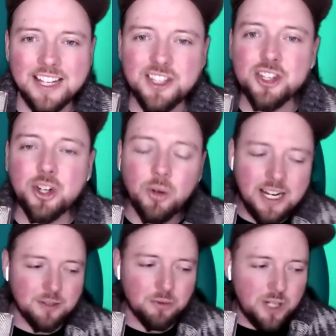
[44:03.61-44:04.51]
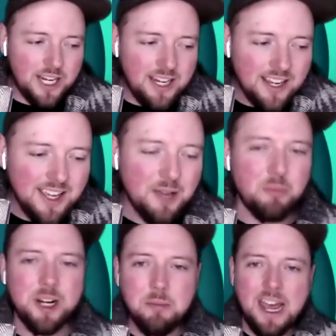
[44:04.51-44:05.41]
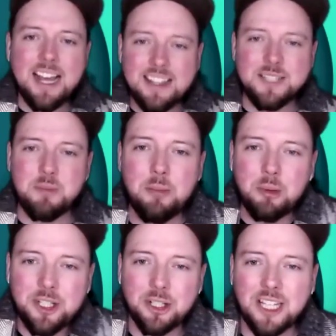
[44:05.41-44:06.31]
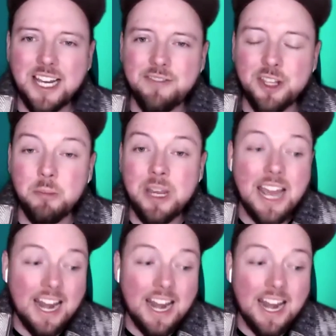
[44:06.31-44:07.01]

It's just great to re bring back these people in your life that you meet.